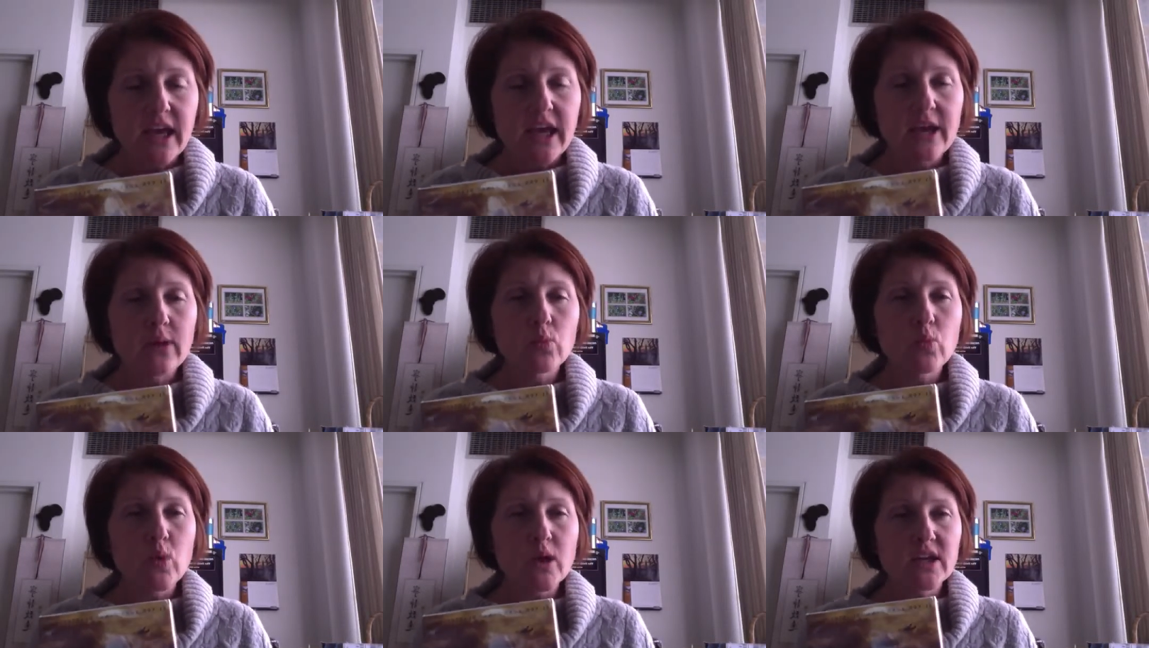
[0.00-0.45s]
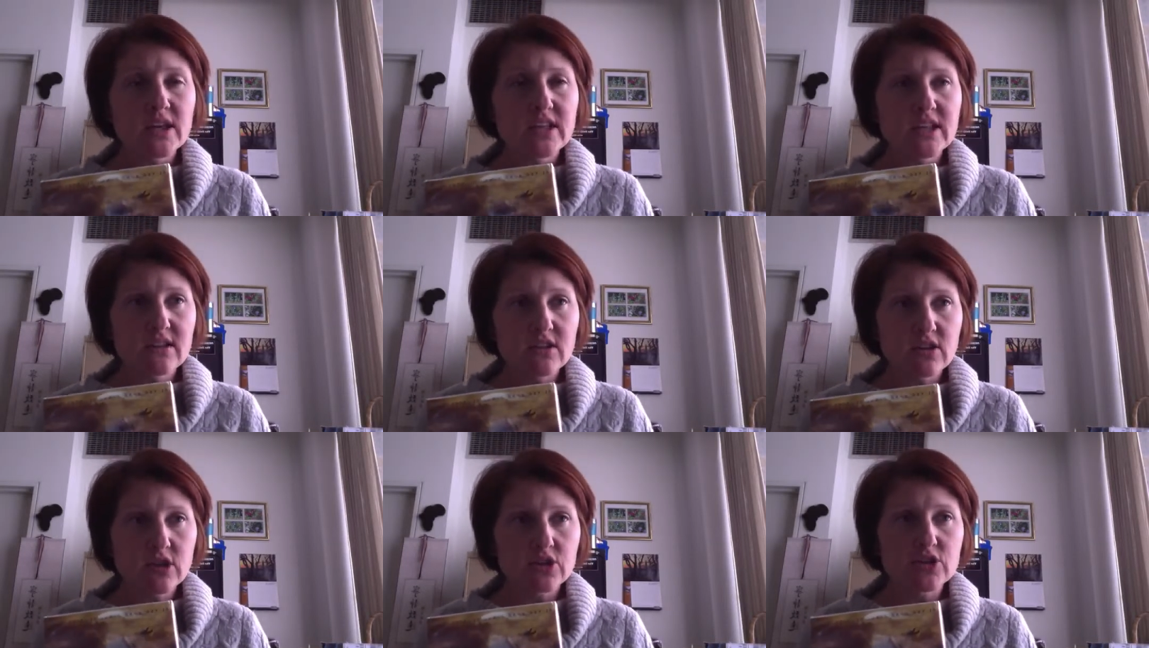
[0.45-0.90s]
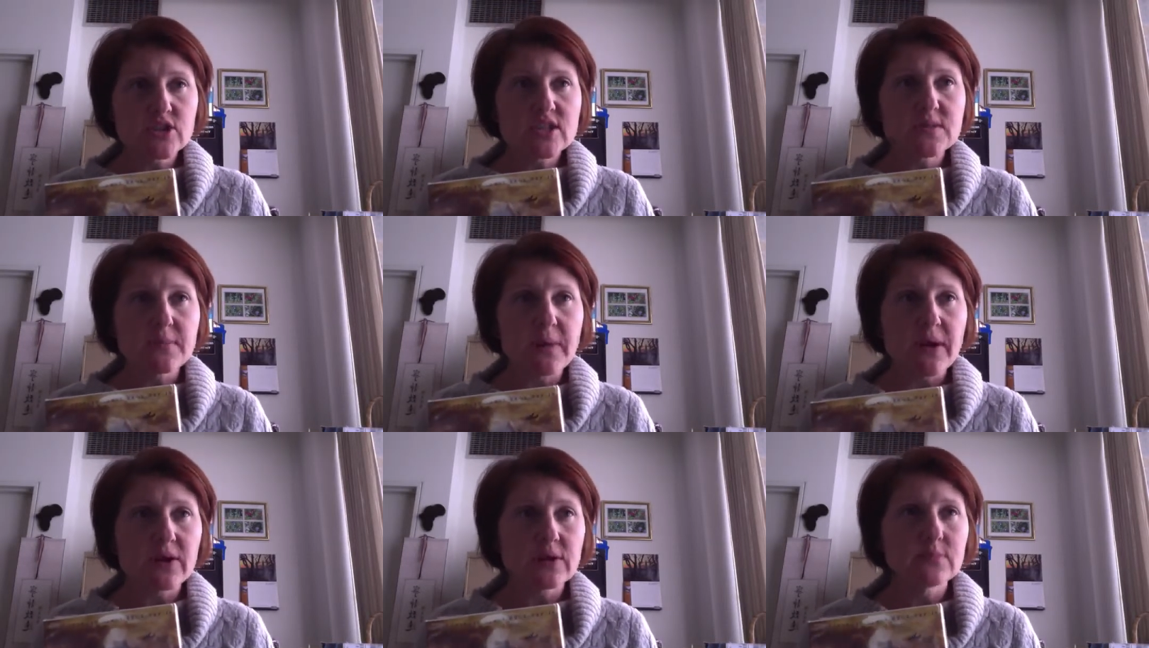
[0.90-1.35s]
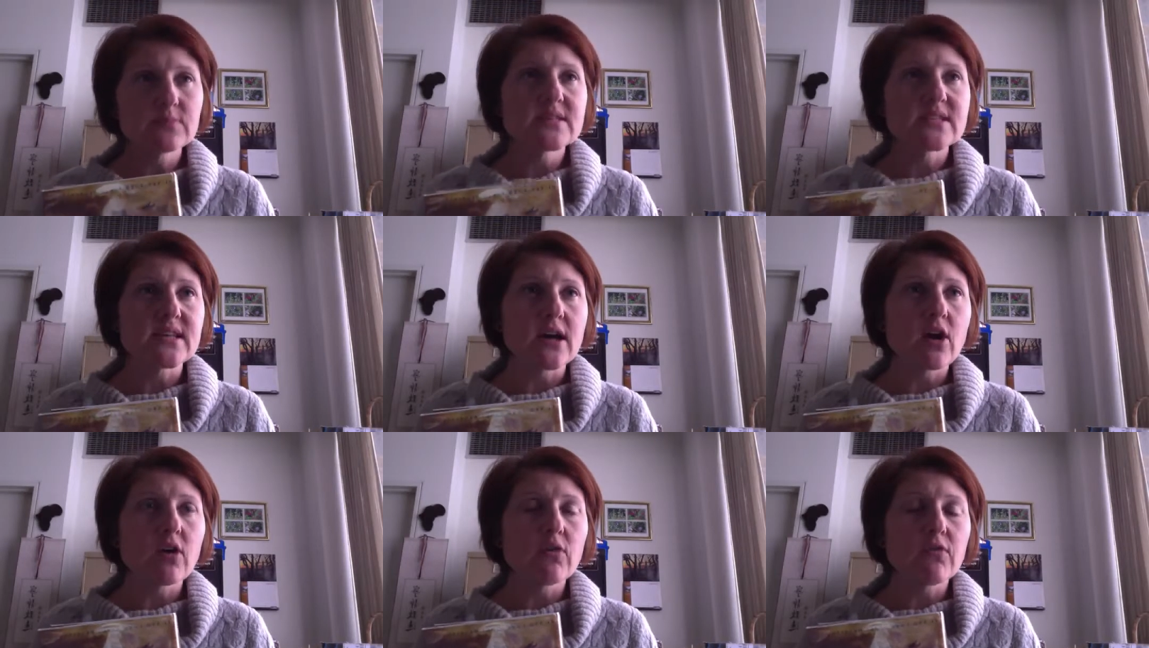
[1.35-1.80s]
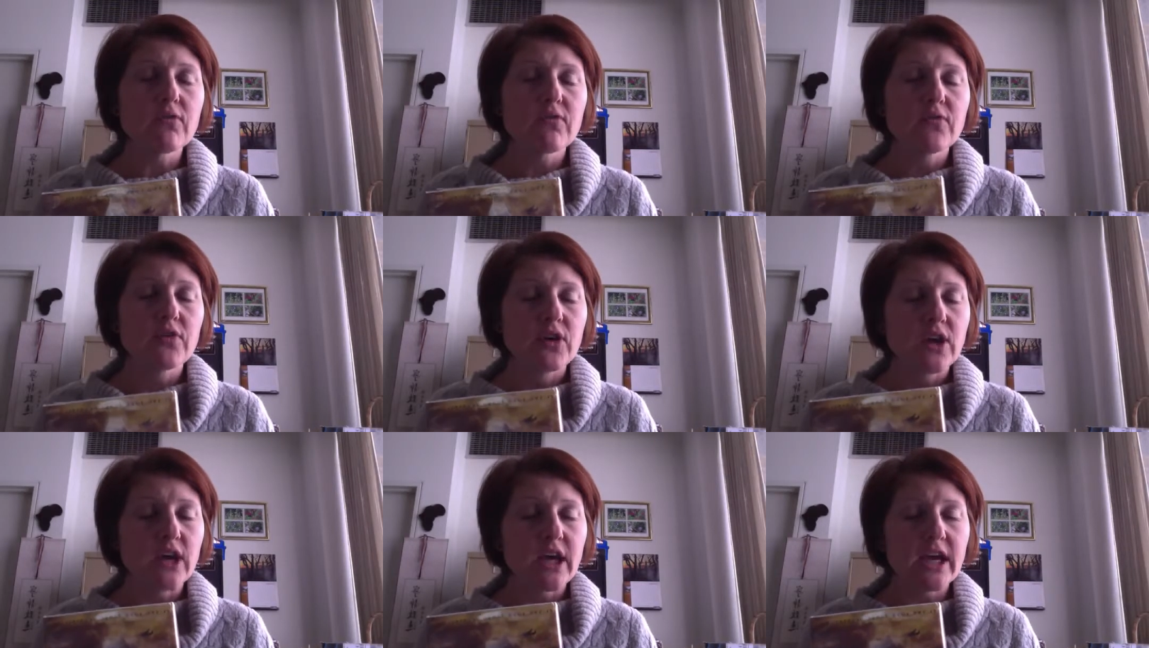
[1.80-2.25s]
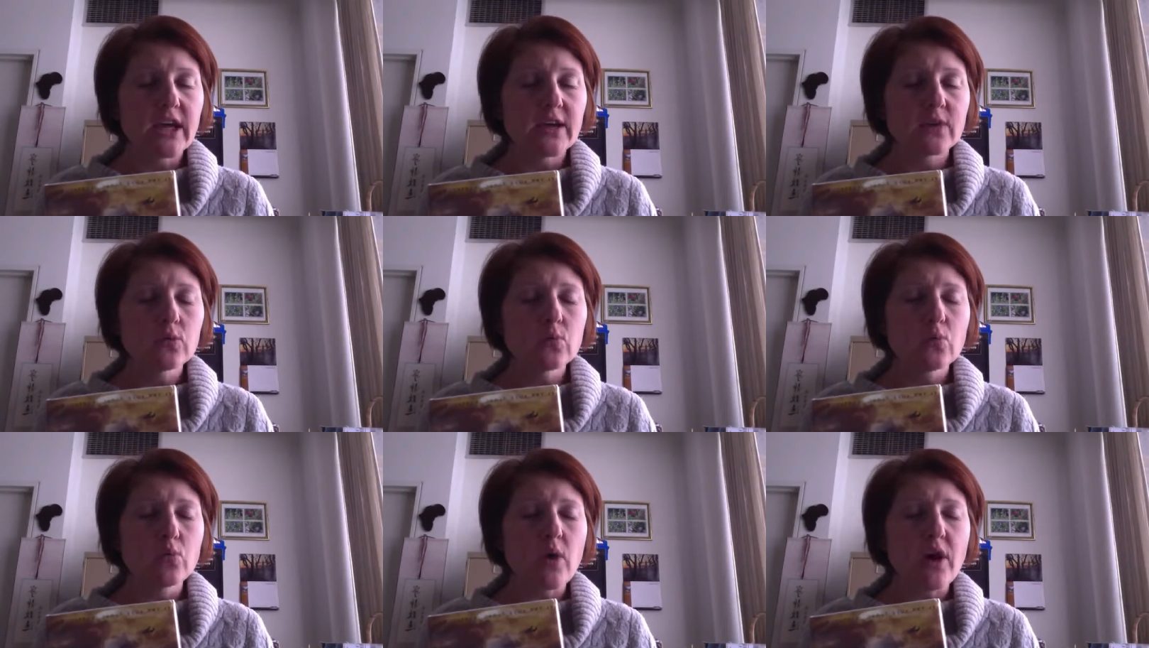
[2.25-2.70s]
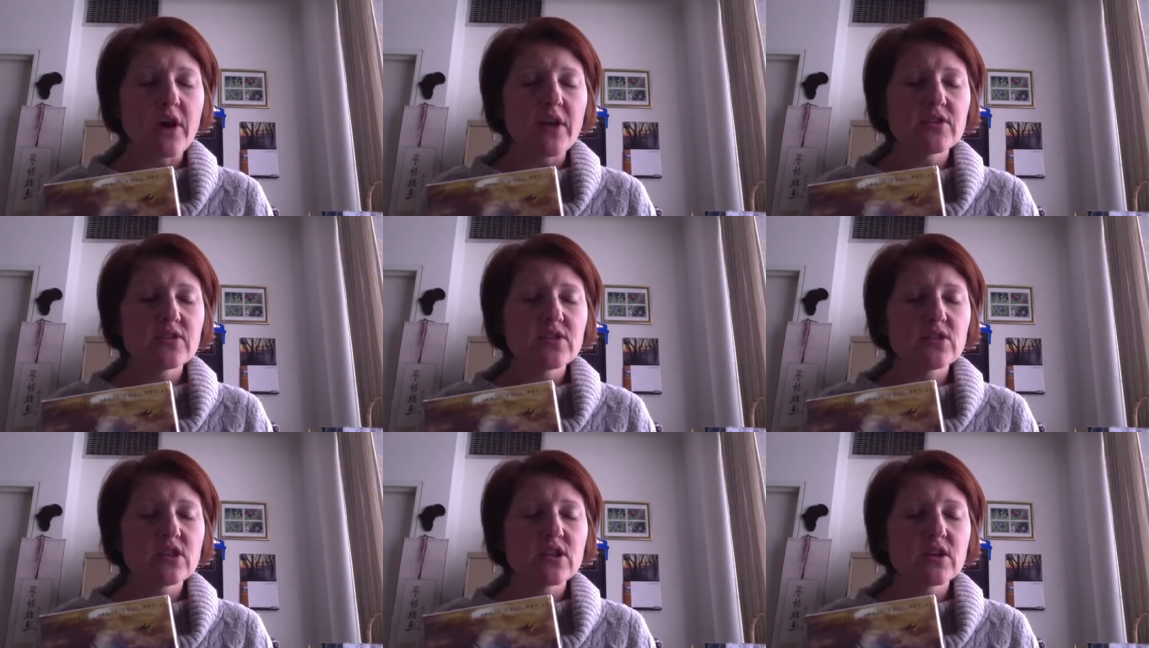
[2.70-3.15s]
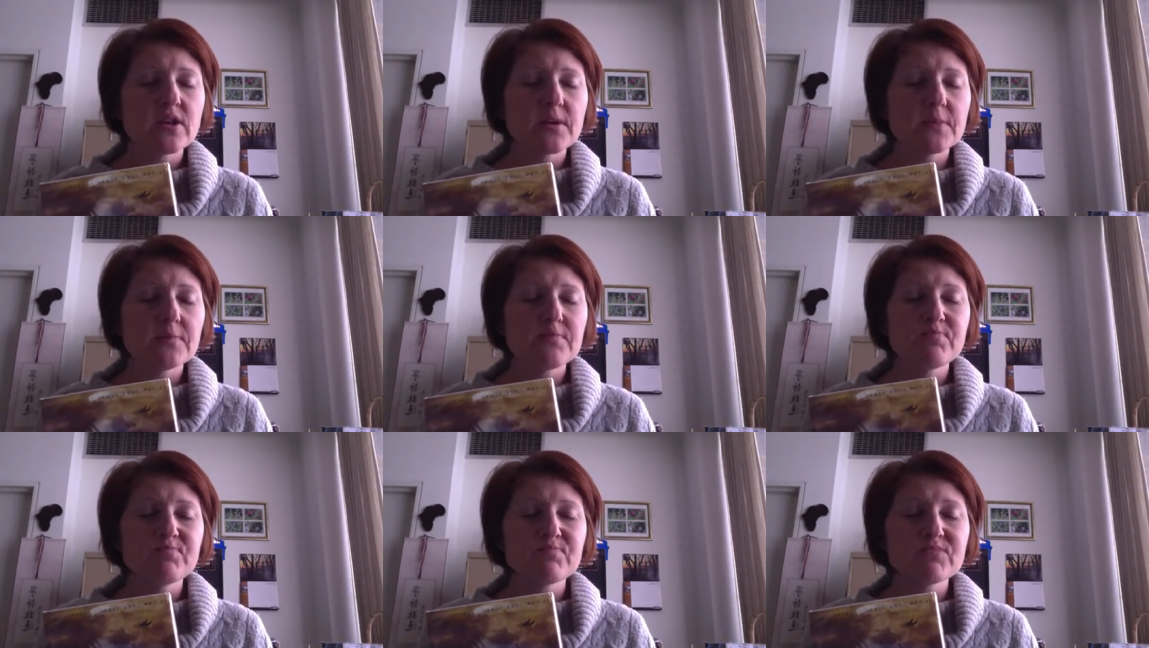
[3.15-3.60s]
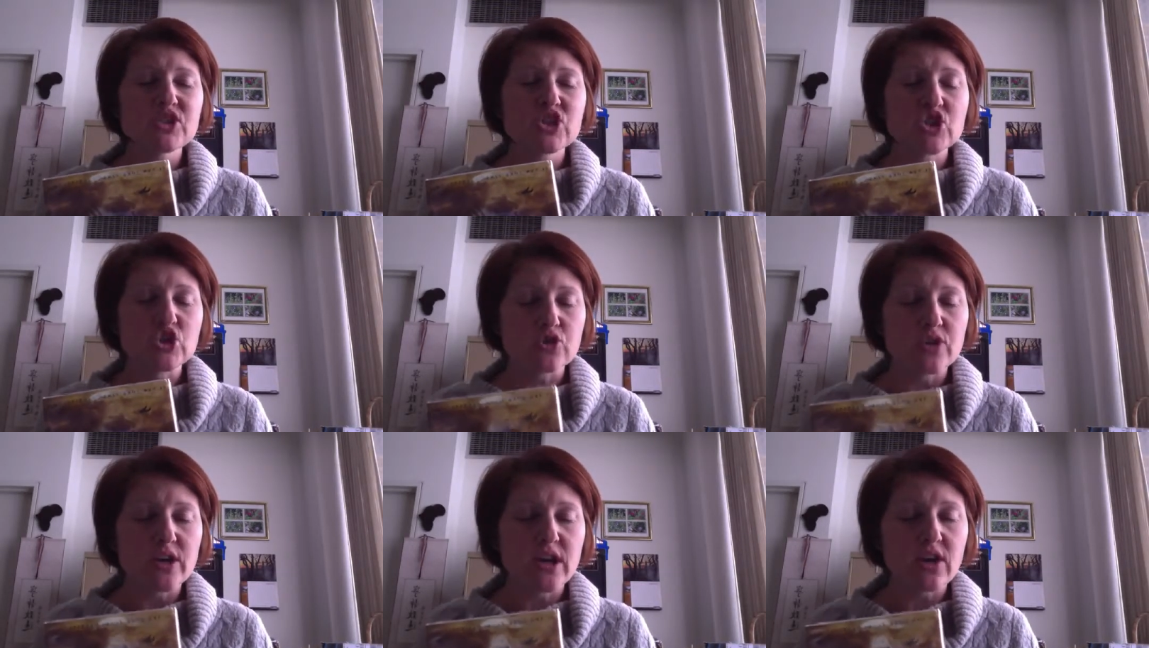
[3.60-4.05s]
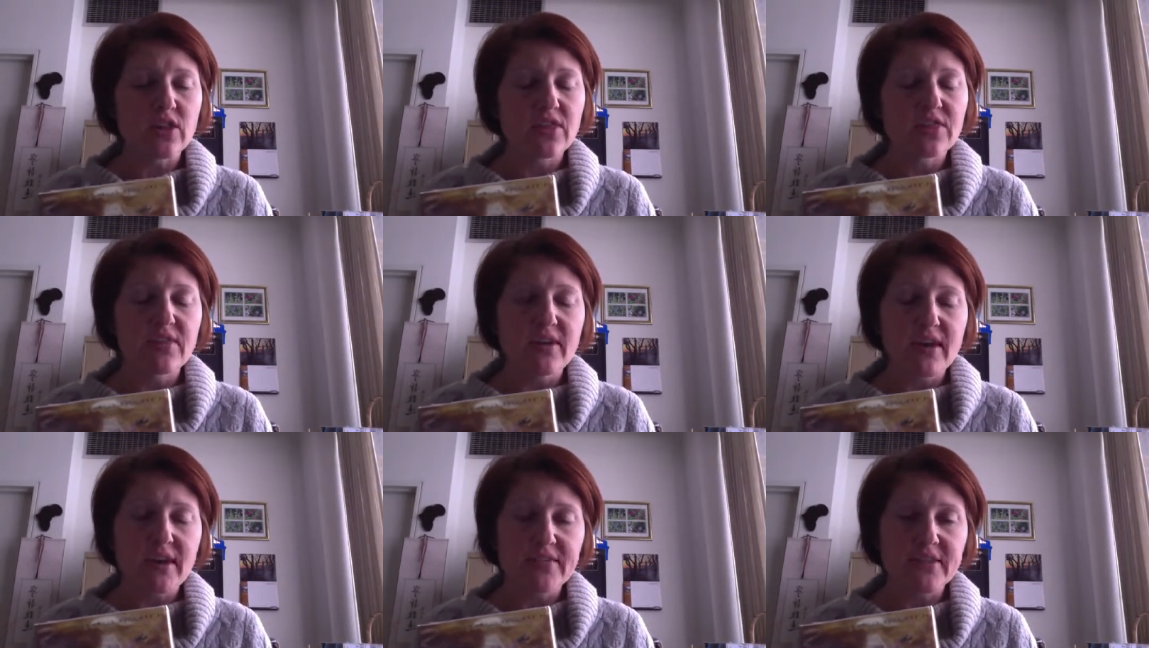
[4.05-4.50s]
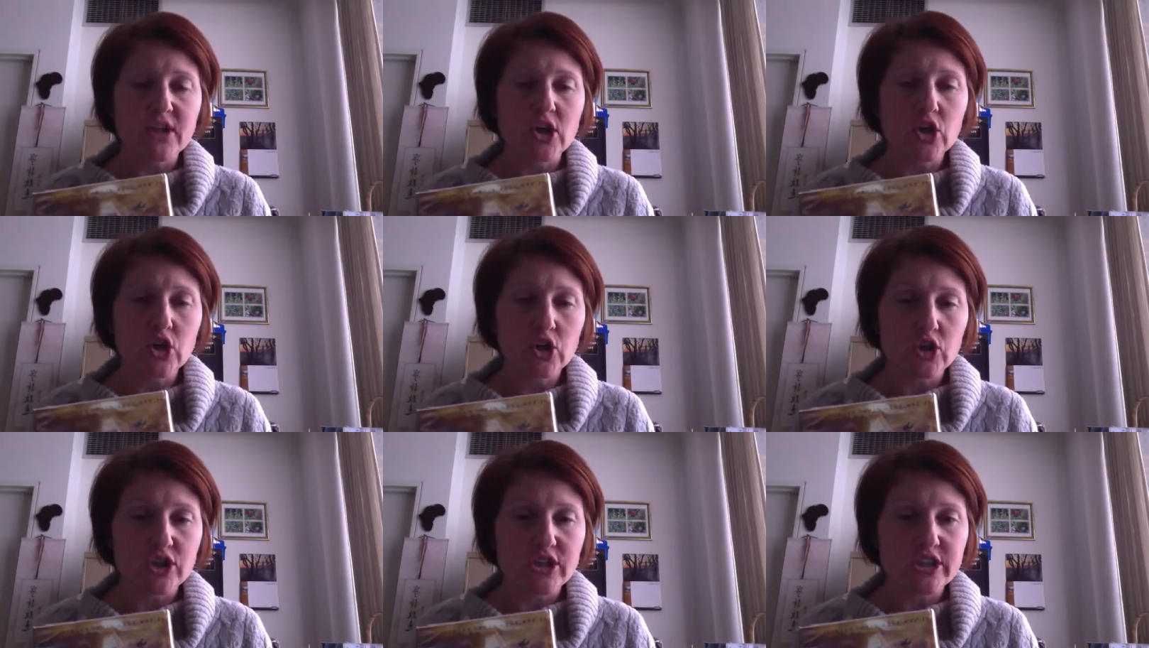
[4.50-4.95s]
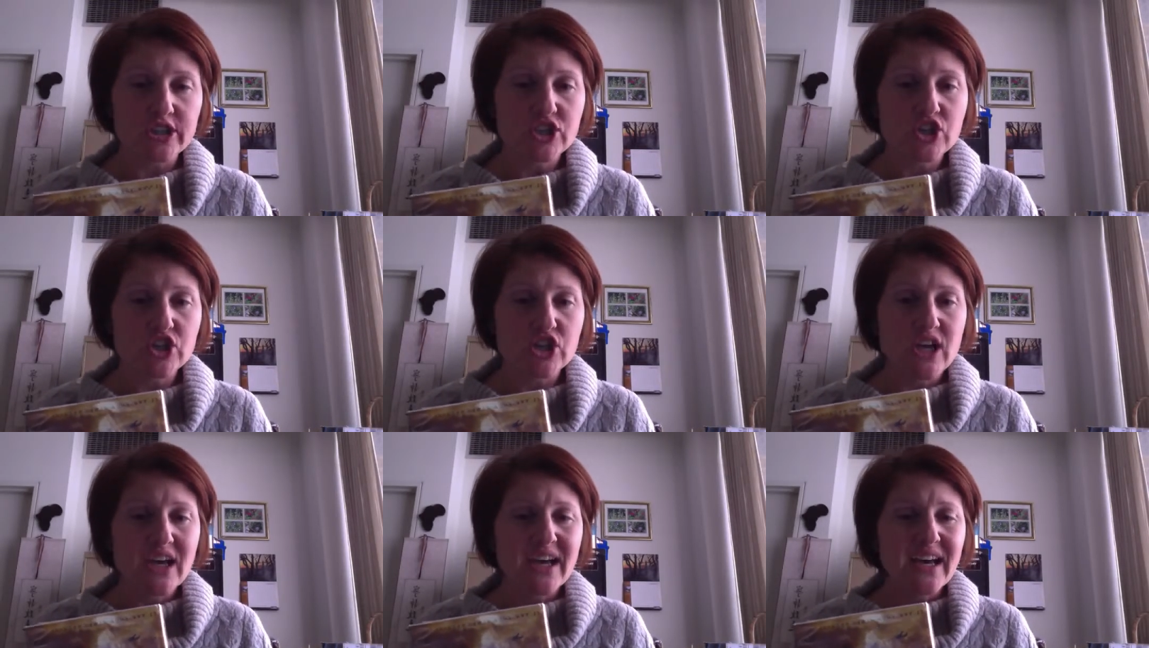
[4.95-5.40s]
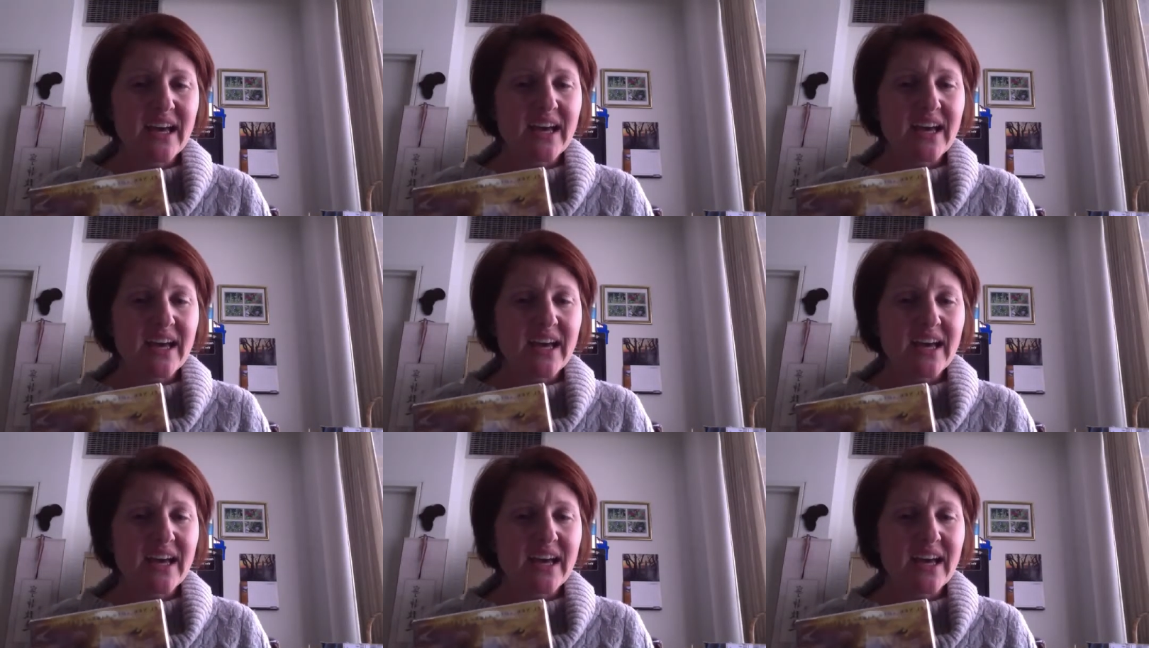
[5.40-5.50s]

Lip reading: and what he learns about himself and the strength and the courage